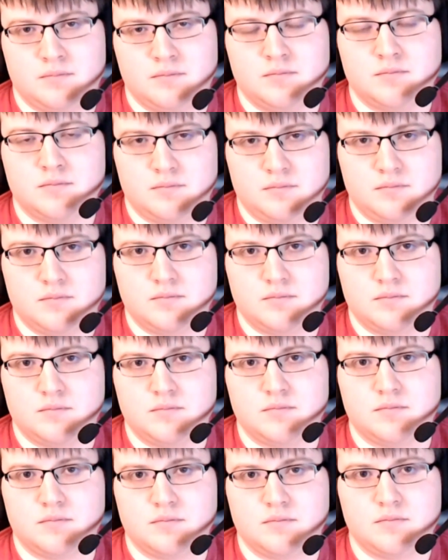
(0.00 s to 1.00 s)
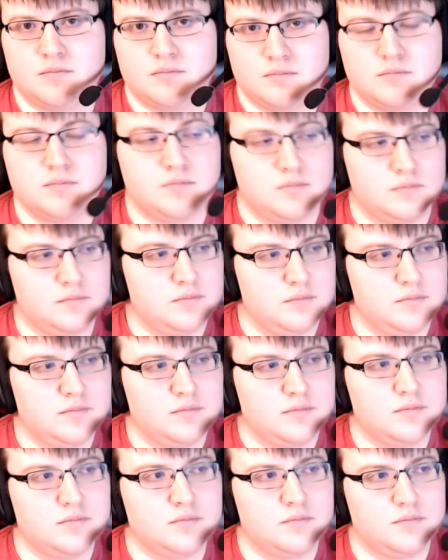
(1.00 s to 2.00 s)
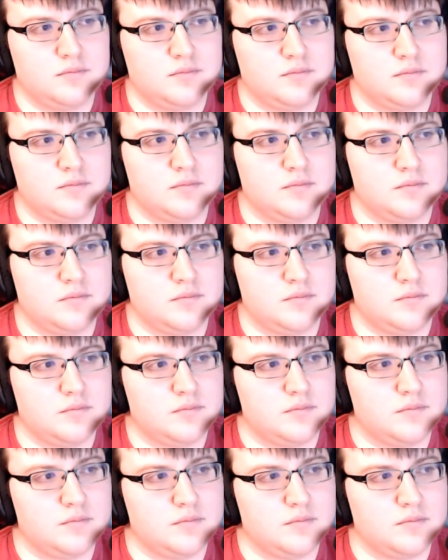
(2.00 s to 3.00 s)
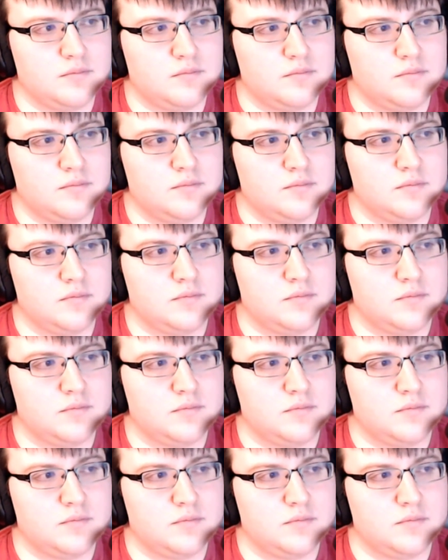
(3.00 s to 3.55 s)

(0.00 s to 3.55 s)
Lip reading: The person shown says nothing.